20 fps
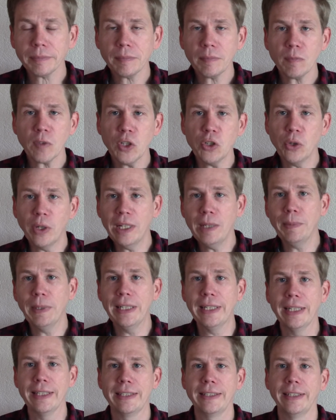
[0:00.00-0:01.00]
So
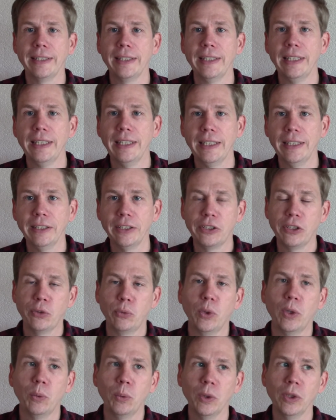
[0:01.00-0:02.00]
A/B testing, in the
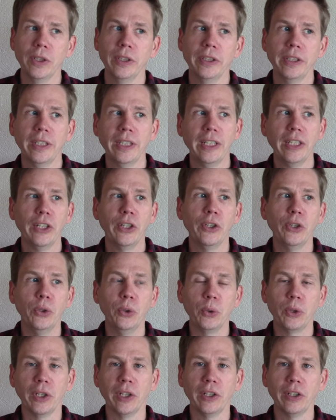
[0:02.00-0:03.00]
software world,
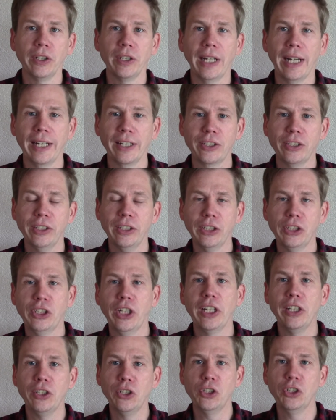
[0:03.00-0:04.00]
you can actually
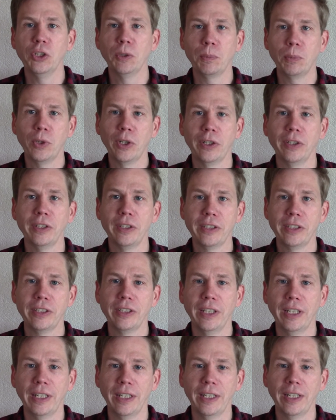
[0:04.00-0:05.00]
change your
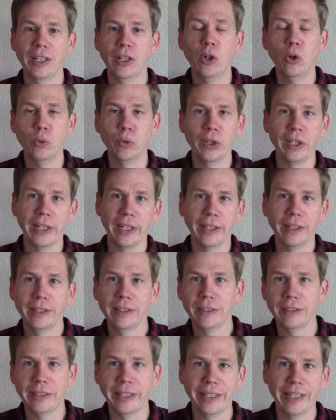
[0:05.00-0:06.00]
product over the
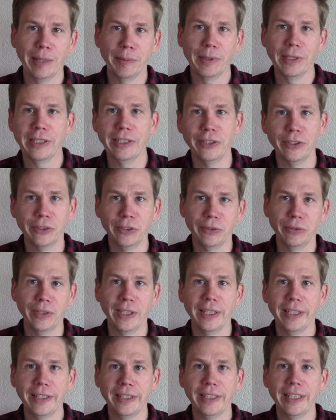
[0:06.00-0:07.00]
air, dynamically, on the
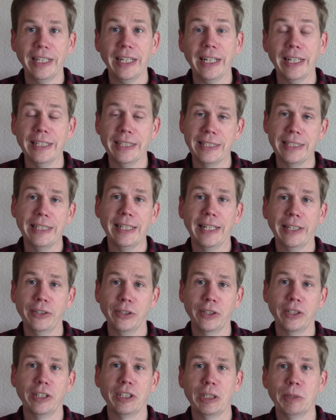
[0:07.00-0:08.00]
fly, and see how
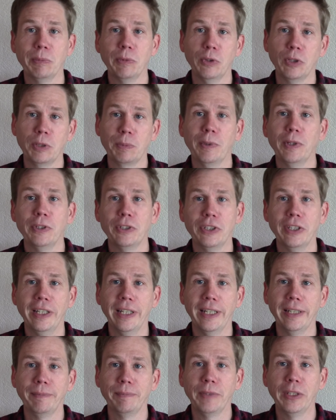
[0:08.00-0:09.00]
your customer responds to
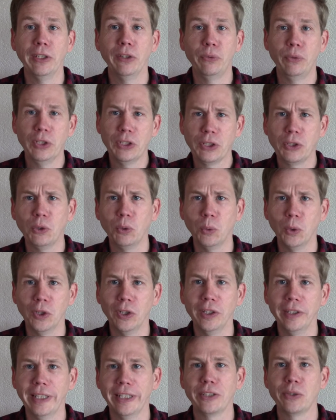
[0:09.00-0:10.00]
that. In the physical
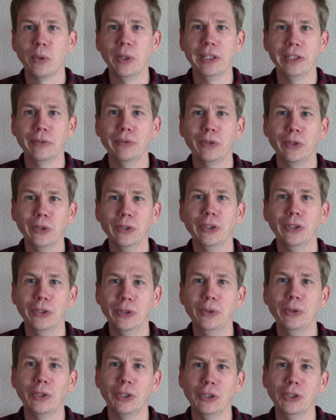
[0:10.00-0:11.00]
world, that's quite difficult to
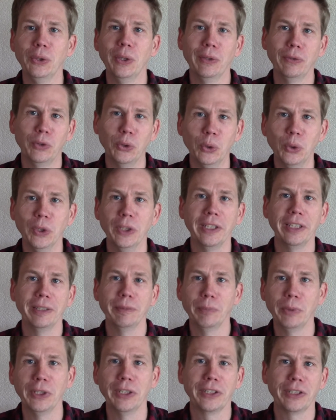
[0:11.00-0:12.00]
do because you have tooling
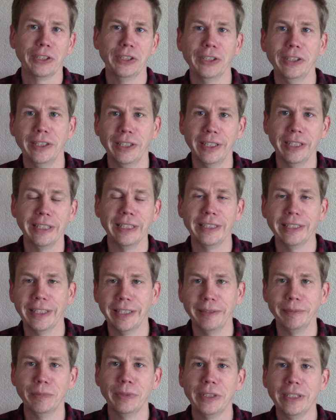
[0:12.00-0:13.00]
and production and lead
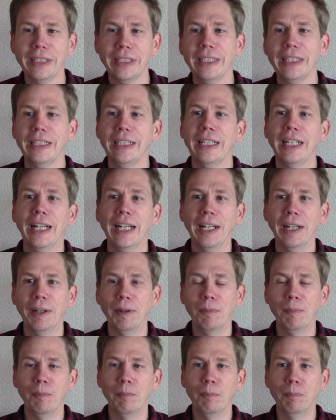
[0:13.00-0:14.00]
times.
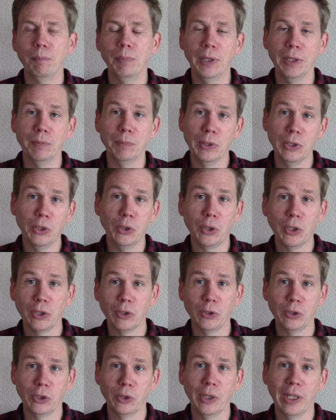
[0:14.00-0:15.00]
But you can
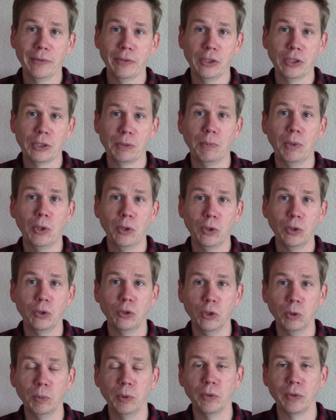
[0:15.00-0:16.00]
also have a small
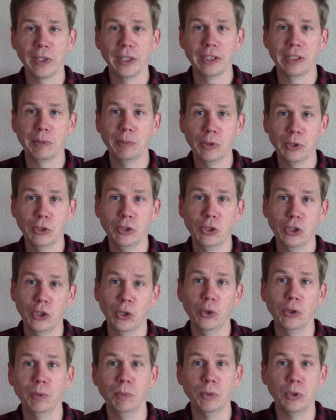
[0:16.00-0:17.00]
group of customers and
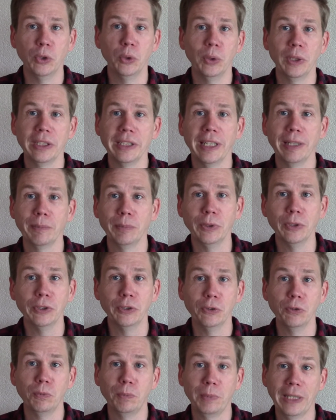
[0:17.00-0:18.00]
show them 2
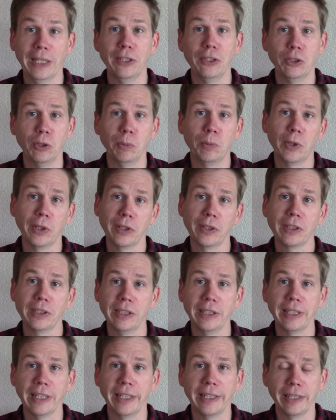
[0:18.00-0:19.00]
examples of potential products
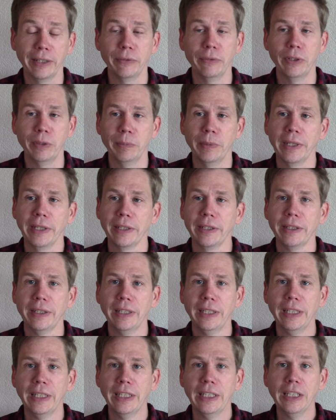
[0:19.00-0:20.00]
and get feedback.
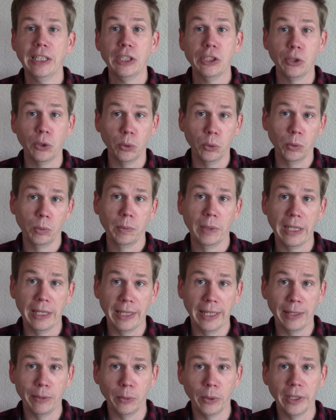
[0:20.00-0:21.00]
So in
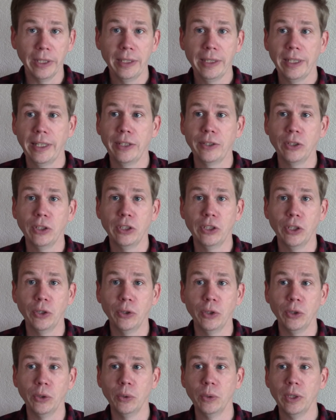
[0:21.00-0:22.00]
that way, I could show
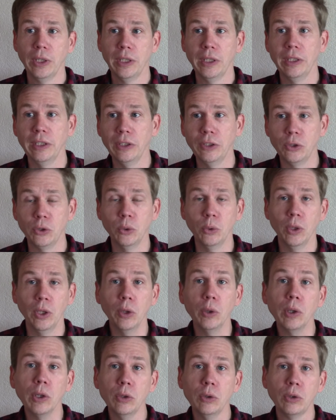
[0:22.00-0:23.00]
you these 2
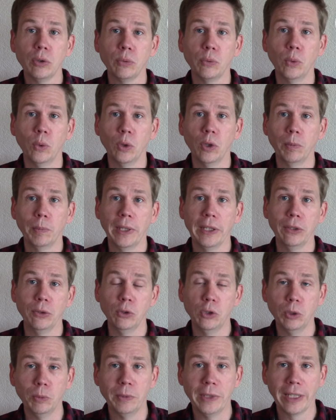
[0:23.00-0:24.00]
logos for my
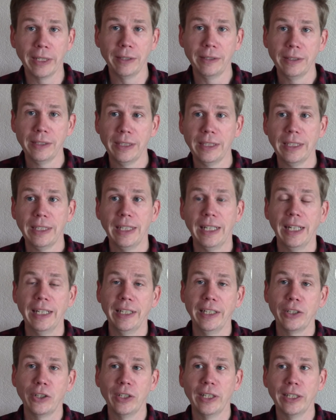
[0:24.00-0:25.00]
YouTube channel,
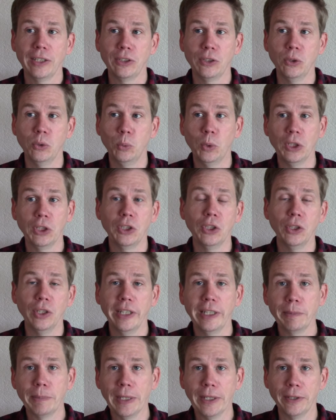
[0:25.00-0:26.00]
and I could ask you, which do you
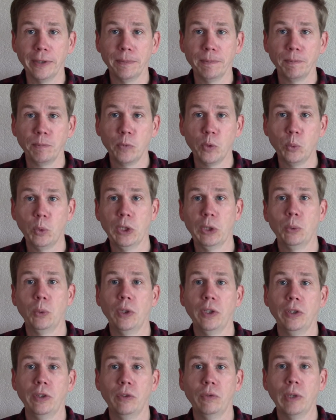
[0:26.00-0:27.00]
like better? Which
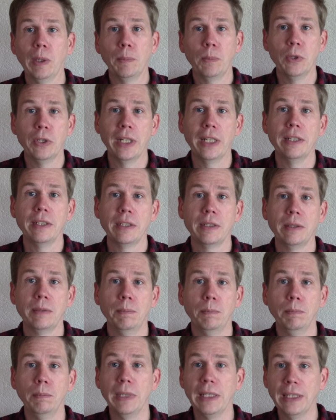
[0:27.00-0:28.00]
one represents
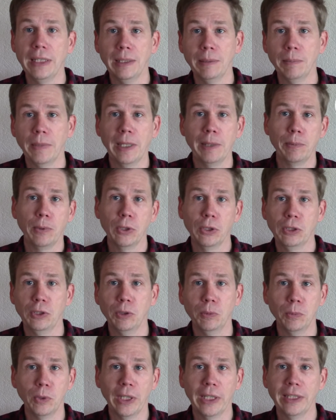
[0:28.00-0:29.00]
me and my
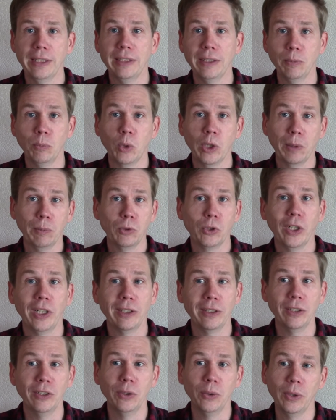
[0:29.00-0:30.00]
personal brand and what I'm
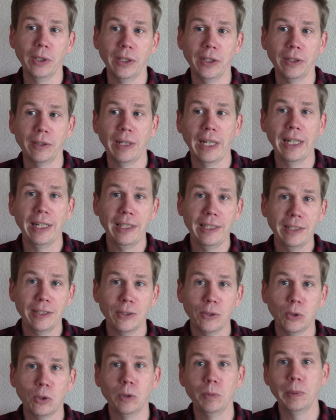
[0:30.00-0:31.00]
trying to do here, A
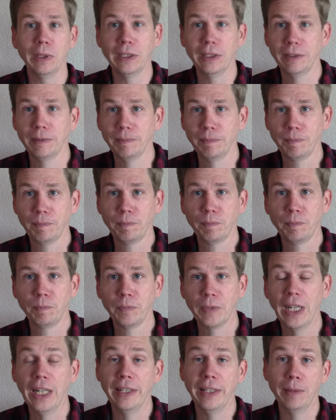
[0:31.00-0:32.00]
or B?
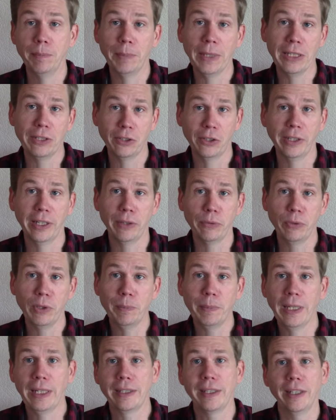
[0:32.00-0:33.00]
And then based on that
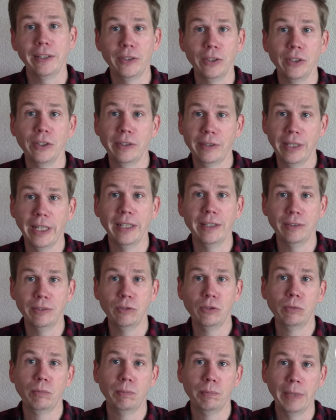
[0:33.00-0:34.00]
feedback, I could then
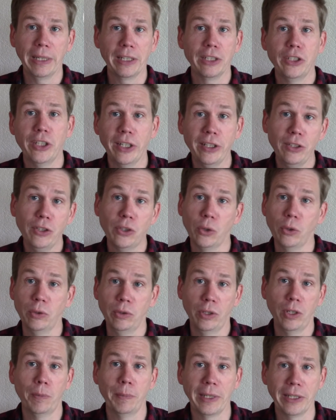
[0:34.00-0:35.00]
make a change or
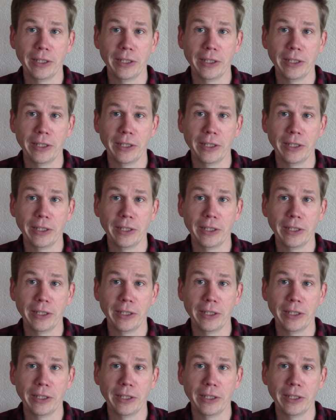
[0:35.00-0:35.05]
not make a